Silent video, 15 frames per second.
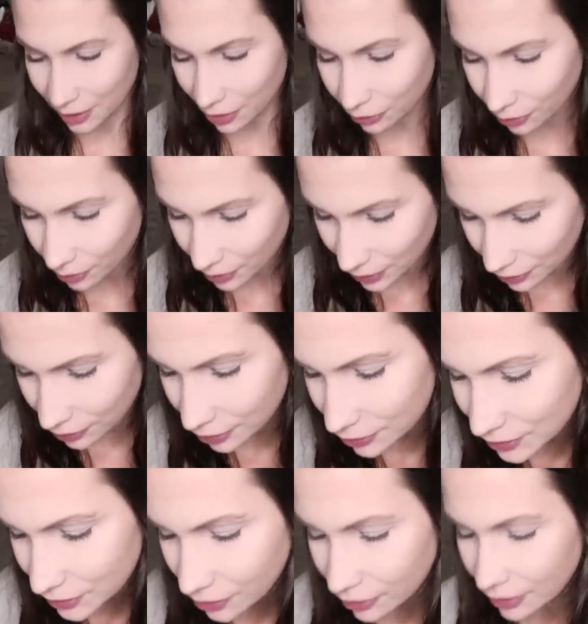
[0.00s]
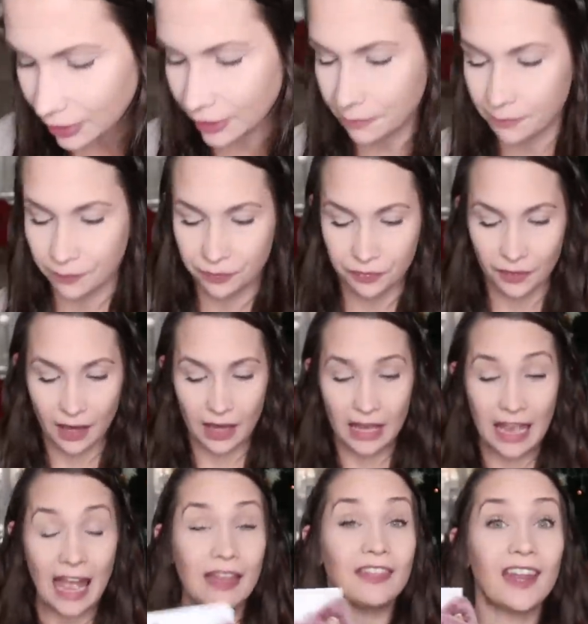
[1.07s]
I'm gonna throw it in her stocking.
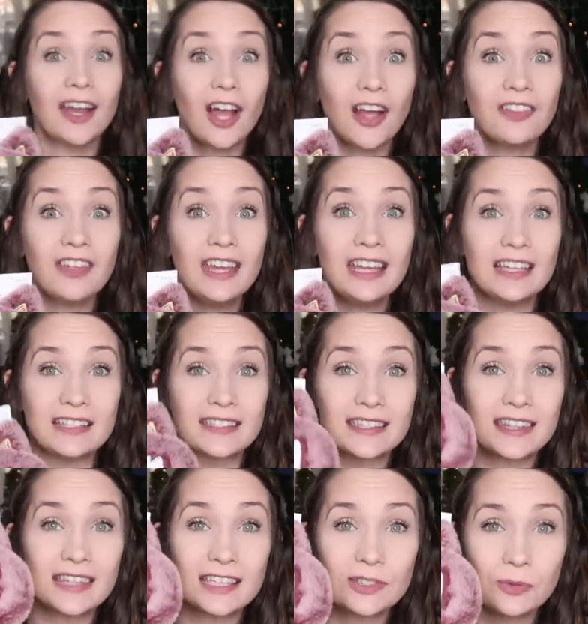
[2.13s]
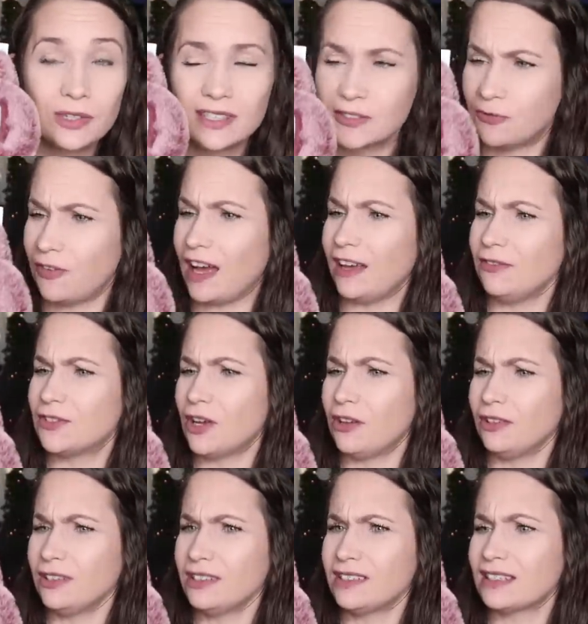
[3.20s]
And then I got these. This was five
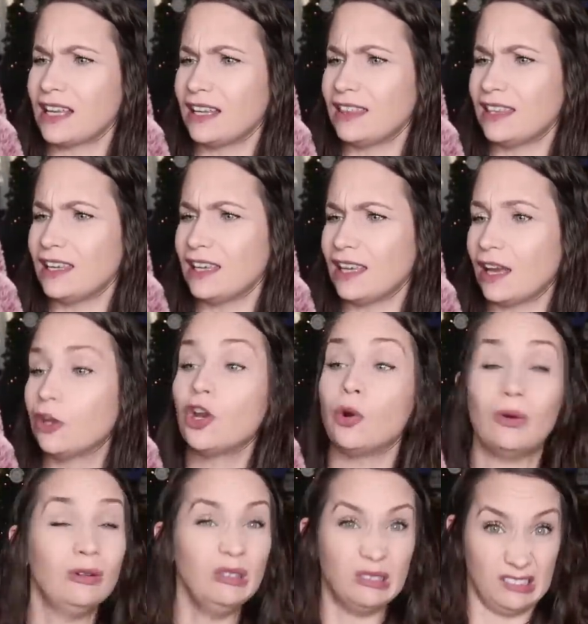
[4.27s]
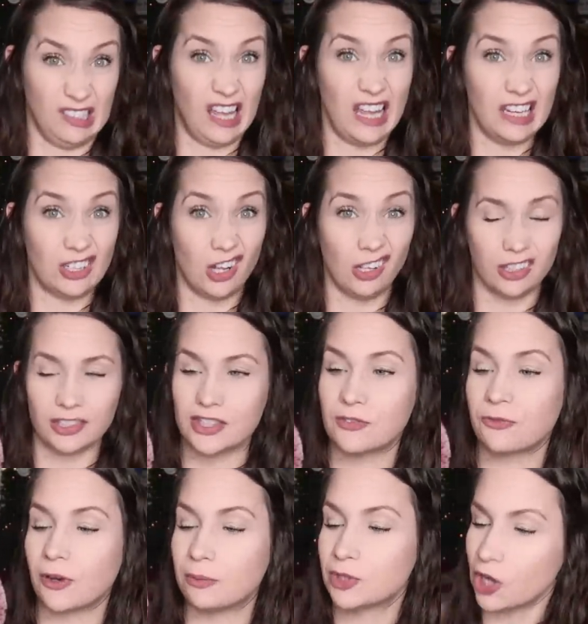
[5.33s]
dollars, I think. No, ooh, eight dollars
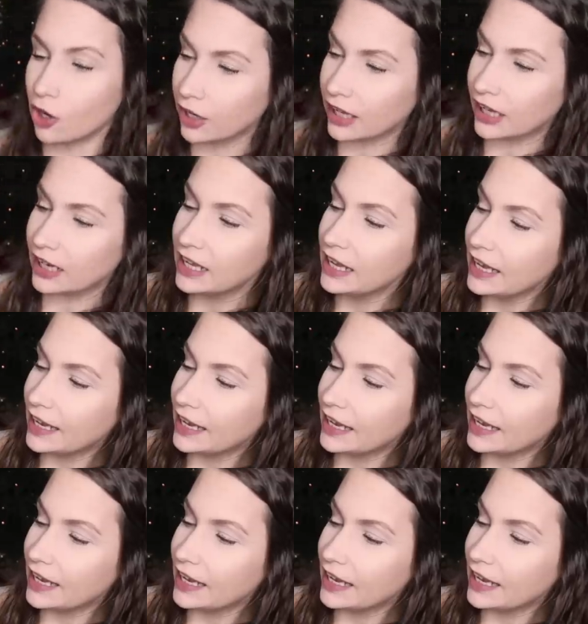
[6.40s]
from Target.